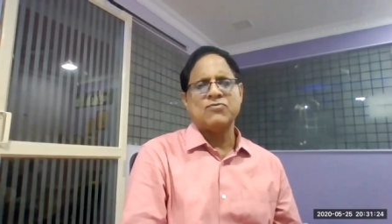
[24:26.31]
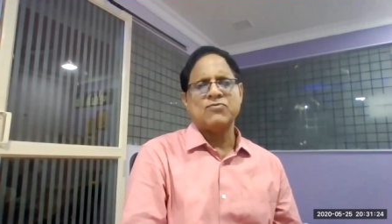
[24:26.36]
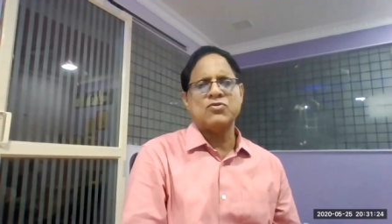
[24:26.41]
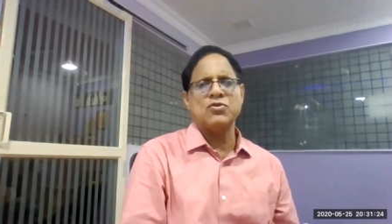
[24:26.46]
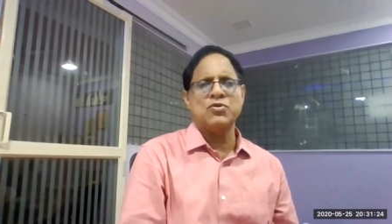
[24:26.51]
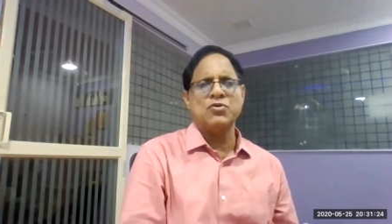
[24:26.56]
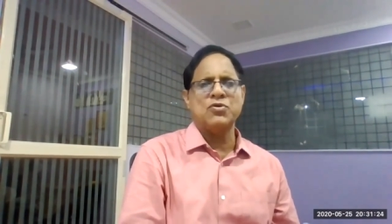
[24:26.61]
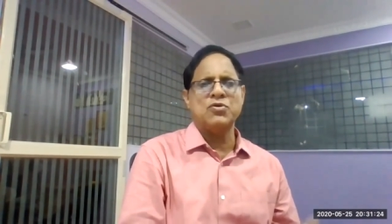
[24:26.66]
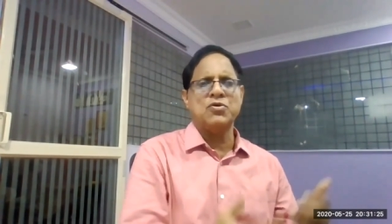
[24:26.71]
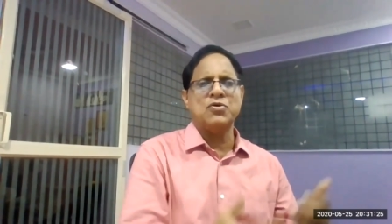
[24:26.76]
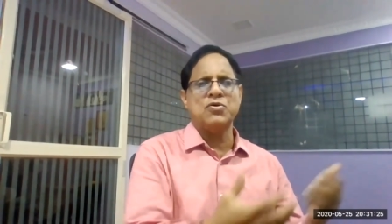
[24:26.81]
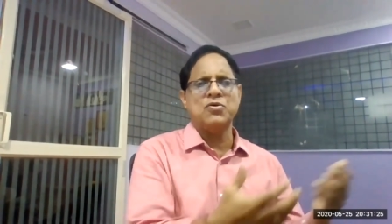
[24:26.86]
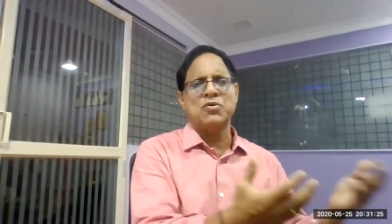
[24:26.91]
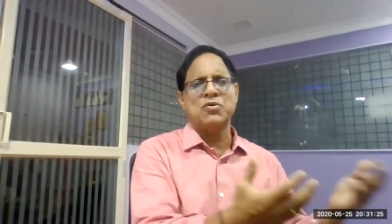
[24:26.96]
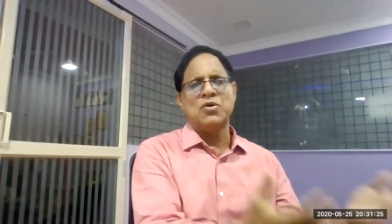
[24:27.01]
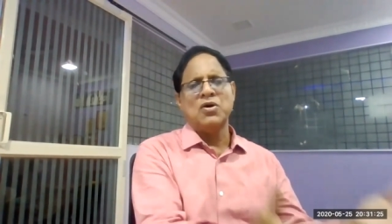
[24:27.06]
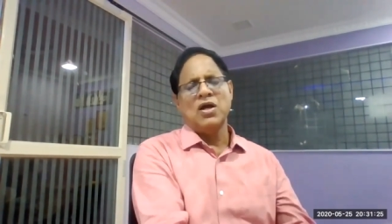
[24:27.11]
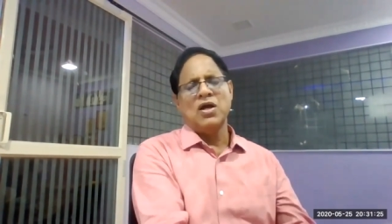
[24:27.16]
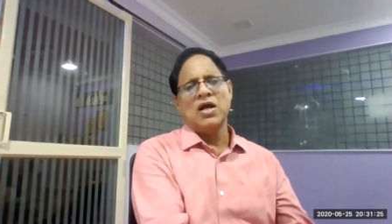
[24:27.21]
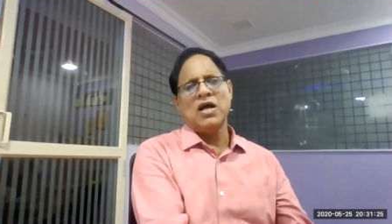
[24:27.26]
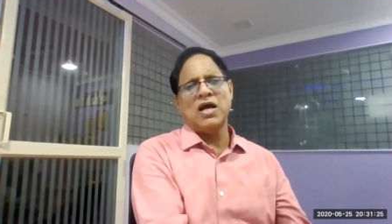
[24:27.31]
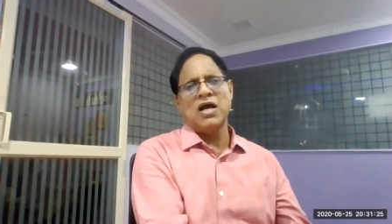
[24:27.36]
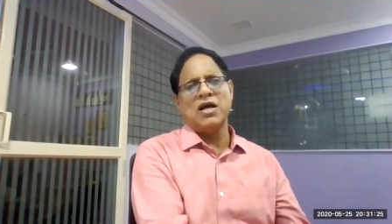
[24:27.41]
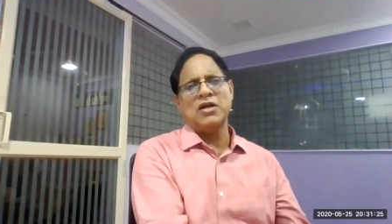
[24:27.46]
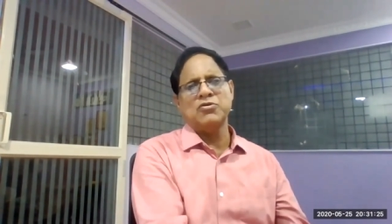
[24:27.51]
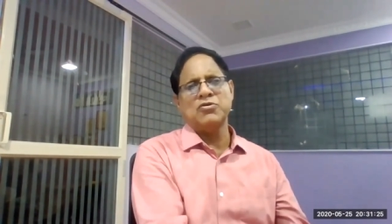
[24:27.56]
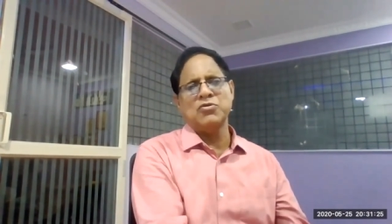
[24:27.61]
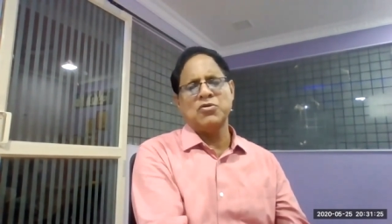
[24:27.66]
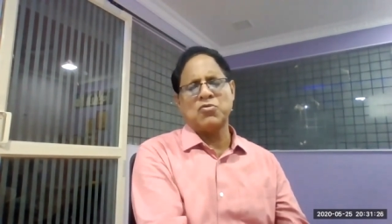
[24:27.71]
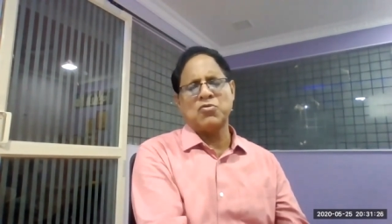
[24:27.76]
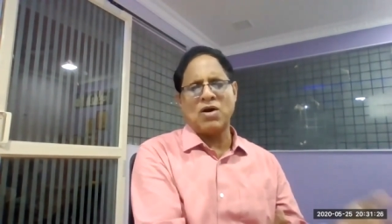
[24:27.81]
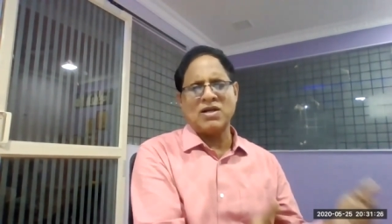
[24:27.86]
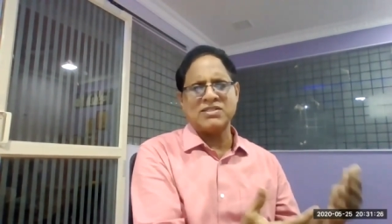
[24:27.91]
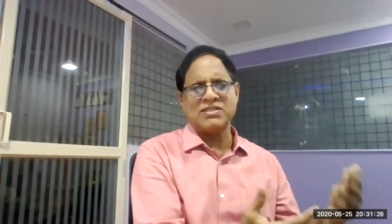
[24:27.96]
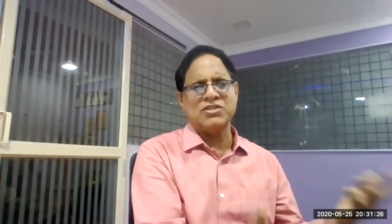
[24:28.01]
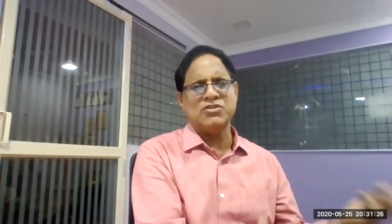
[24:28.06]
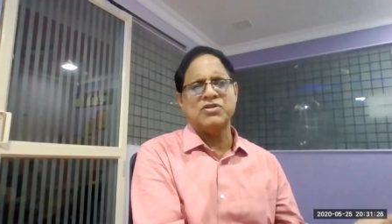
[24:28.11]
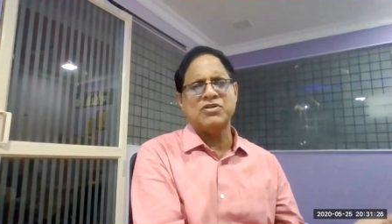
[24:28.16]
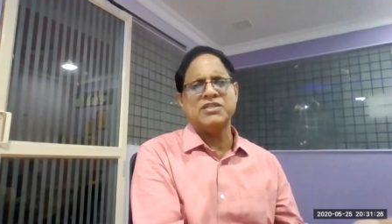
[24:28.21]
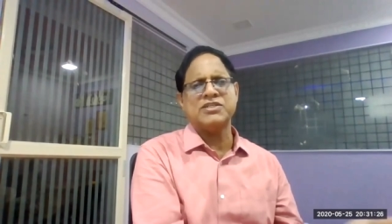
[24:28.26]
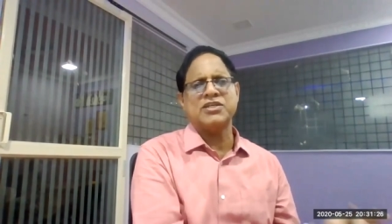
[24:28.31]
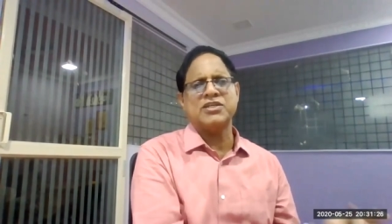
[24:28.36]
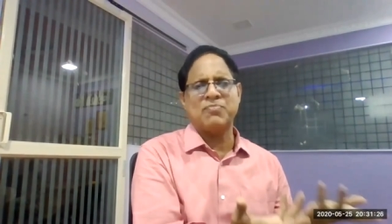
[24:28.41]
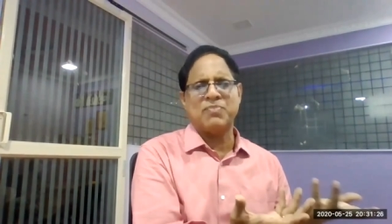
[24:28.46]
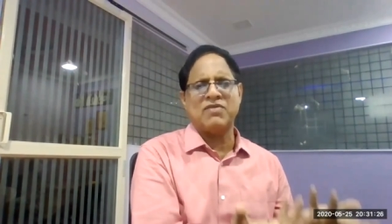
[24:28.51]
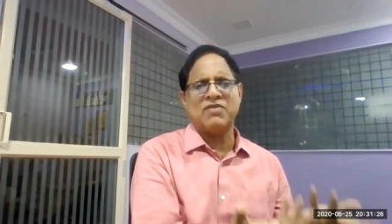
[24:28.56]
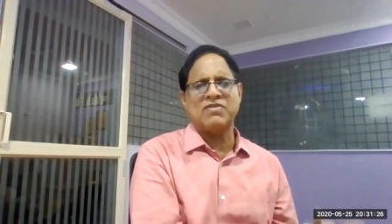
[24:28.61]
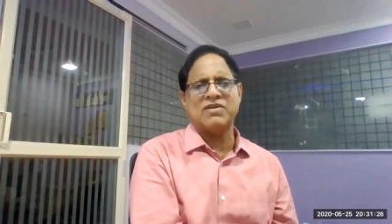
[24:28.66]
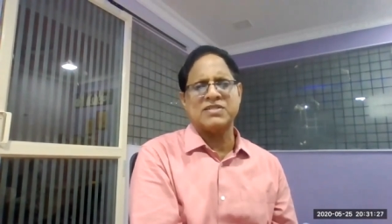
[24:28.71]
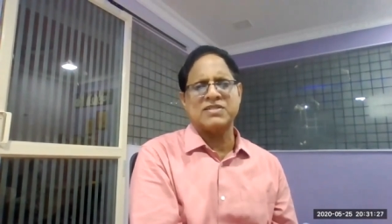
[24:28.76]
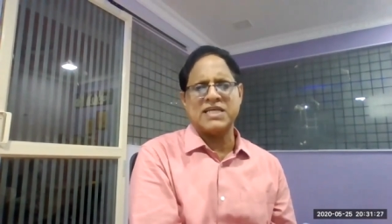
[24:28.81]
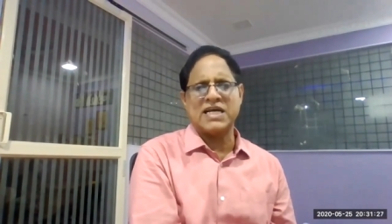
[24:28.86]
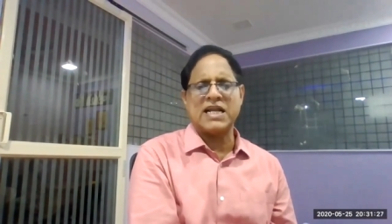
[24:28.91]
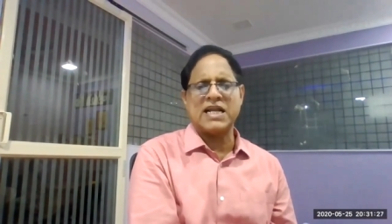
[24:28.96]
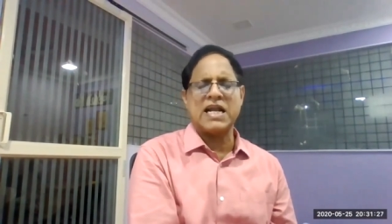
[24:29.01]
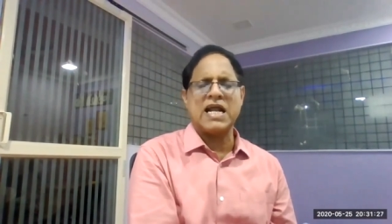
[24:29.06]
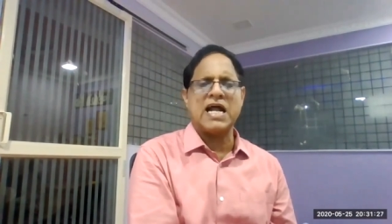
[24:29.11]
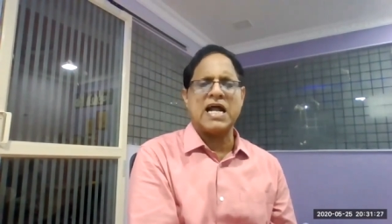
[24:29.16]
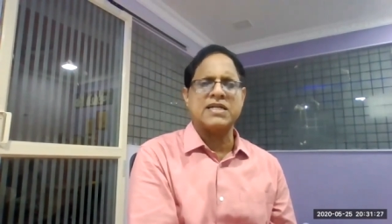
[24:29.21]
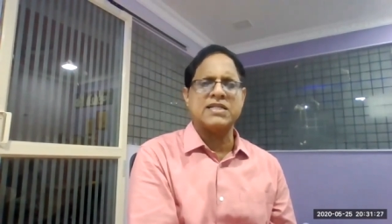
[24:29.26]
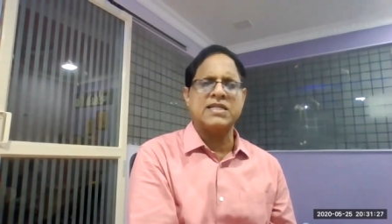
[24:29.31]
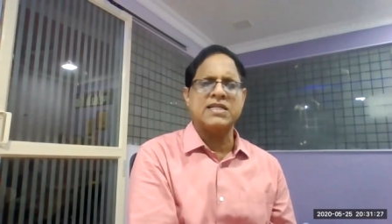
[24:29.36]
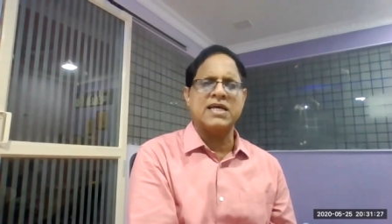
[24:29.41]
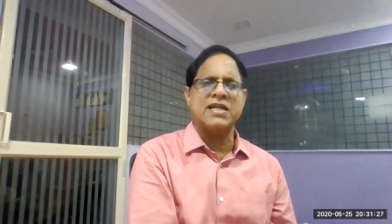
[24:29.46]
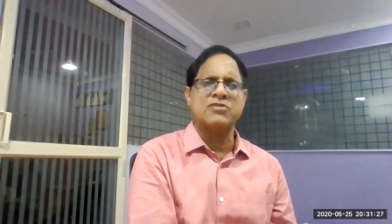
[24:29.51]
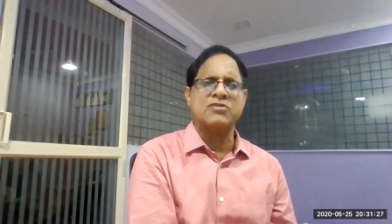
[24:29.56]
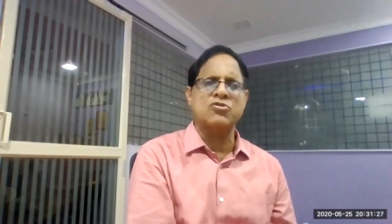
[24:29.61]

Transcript: to uh, do quasi judicial powers are not there.